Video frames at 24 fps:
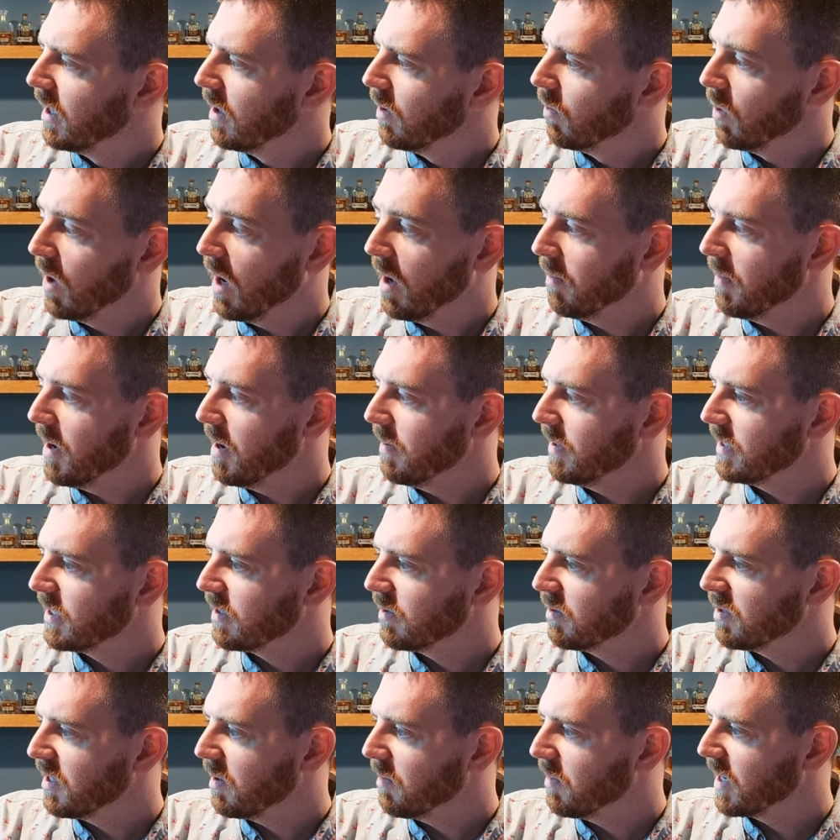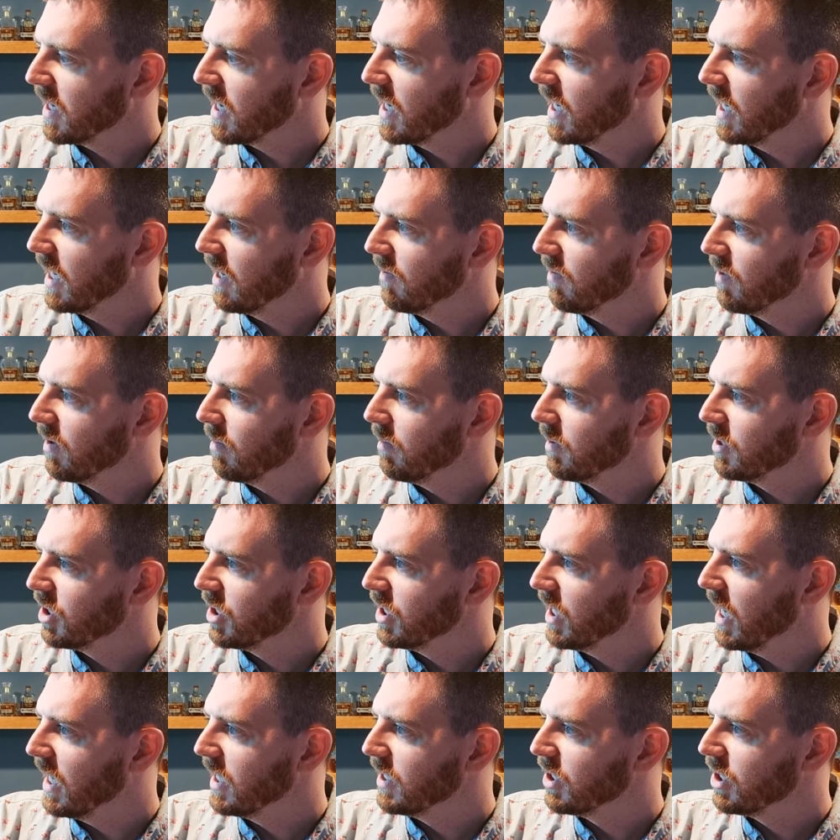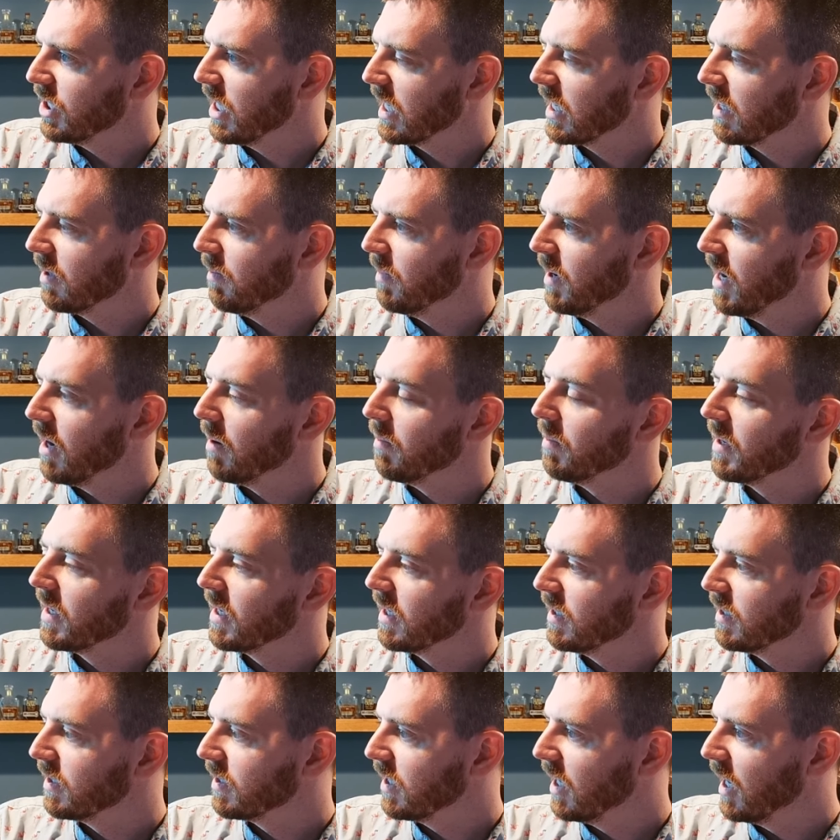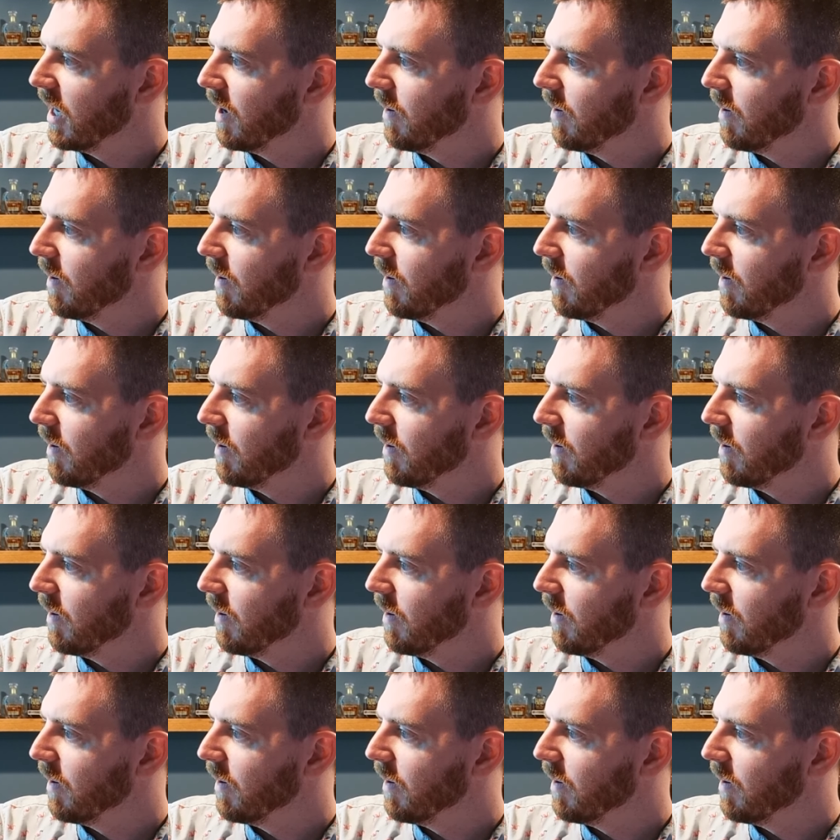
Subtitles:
Well, maybe sometime I got to give them a shot and check them out, because